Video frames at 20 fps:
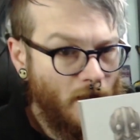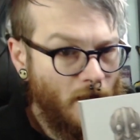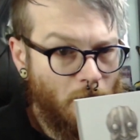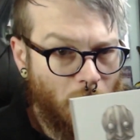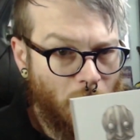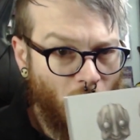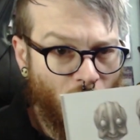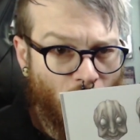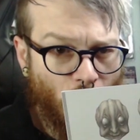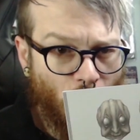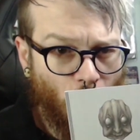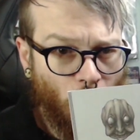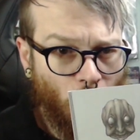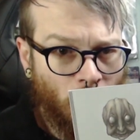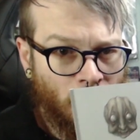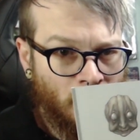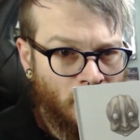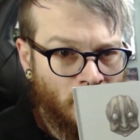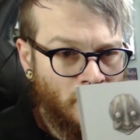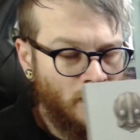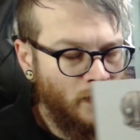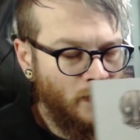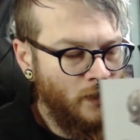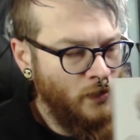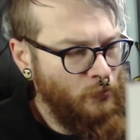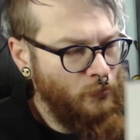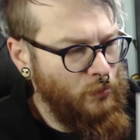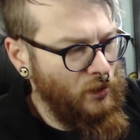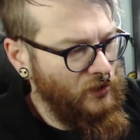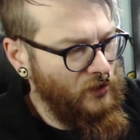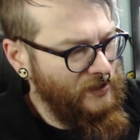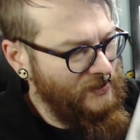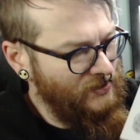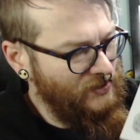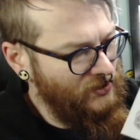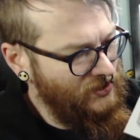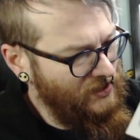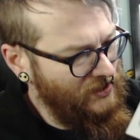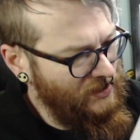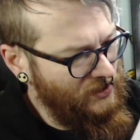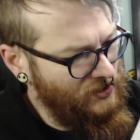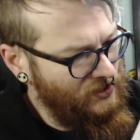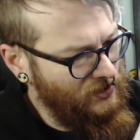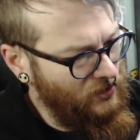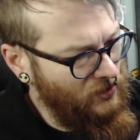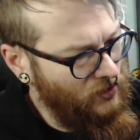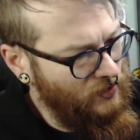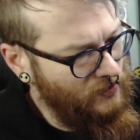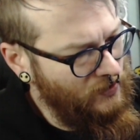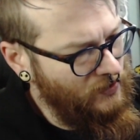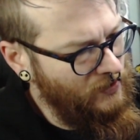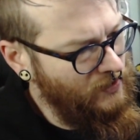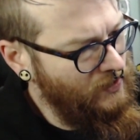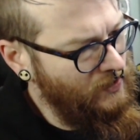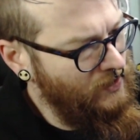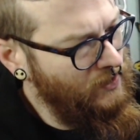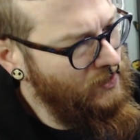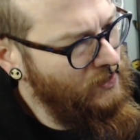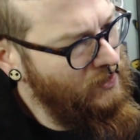Mono pulling 6 along there.